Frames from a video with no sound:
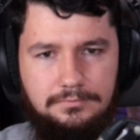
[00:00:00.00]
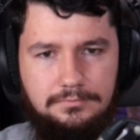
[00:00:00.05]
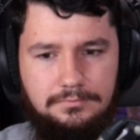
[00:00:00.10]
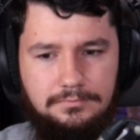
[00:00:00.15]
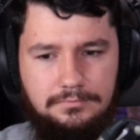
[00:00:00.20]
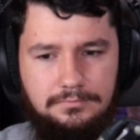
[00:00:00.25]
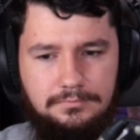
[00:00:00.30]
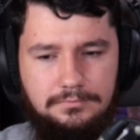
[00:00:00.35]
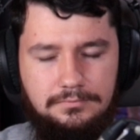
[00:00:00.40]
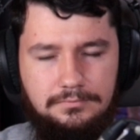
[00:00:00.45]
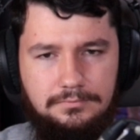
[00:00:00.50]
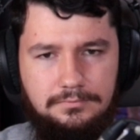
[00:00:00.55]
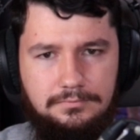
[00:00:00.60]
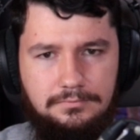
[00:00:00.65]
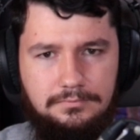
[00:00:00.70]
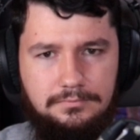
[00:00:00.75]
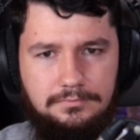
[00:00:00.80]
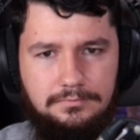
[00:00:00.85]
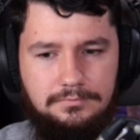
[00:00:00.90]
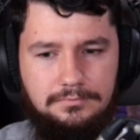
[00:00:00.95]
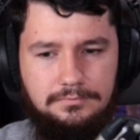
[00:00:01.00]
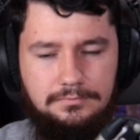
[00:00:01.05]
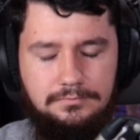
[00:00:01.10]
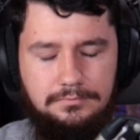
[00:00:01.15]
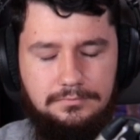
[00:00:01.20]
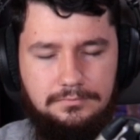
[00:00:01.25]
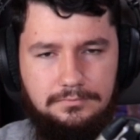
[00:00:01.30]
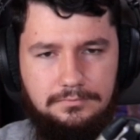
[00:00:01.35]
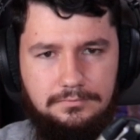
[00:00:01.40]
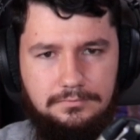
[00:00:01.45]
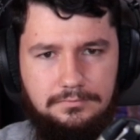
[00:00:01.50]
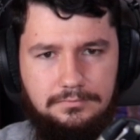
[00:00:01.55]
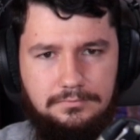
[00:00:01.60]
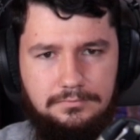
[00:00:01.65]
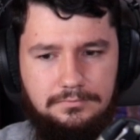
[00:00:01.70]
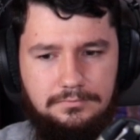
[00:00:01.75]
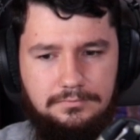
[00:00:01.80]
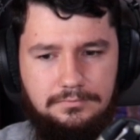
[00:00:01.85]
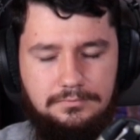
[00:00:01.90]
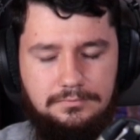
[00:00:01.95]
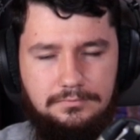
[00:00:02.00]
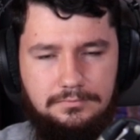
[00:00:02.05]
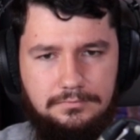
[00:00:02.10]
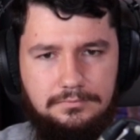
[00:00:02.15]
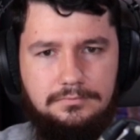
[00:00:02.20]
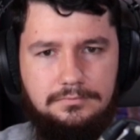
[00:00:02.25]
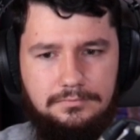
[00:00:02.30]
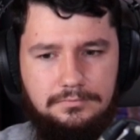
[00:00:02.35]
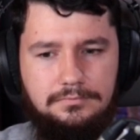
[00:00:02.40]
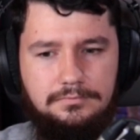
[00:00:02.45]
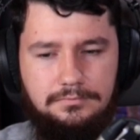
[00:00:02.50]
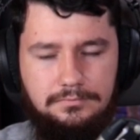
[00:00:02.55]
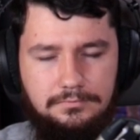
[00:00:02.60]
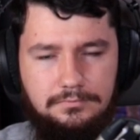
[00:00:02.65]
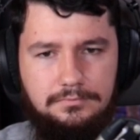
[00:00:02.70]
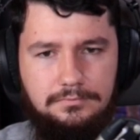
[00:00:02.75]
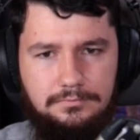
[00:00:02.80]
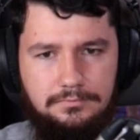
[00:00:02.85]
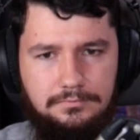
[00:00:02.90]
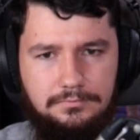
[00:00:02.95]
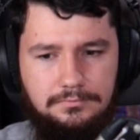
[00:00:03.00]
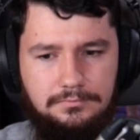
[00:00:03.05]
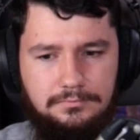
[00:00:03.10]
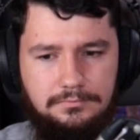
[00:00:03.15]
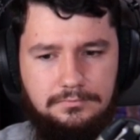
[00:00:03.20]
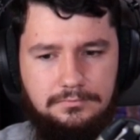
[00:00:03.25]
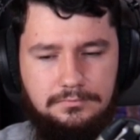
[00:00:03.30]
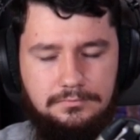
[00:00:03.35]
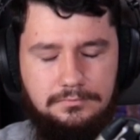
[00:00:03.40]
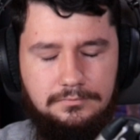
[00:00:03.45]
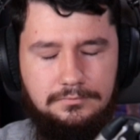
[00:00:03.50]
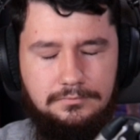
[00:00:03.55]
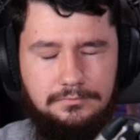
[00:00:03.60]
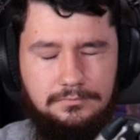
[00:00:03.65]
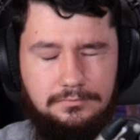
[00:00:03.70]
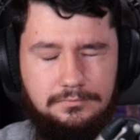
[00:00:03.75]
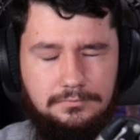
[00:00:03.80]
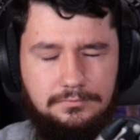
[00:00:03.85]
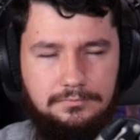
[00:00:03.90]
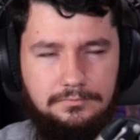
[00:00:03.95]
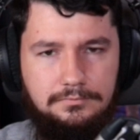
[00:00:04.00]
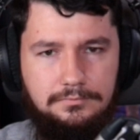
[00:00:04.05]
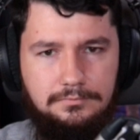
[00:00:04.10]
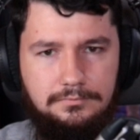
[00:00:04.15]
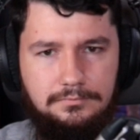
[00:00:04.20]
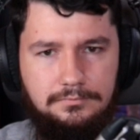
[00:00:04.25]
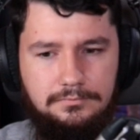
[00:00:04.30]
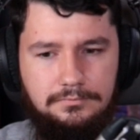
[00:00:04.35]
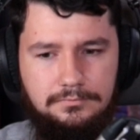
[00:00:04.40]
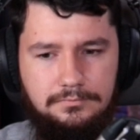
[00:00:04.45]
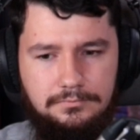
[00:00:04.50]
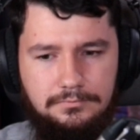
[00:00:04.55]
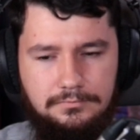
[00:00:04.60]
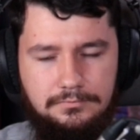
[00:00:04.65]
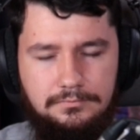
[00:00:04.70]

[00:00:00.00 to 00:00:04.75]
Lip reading: (not speaking)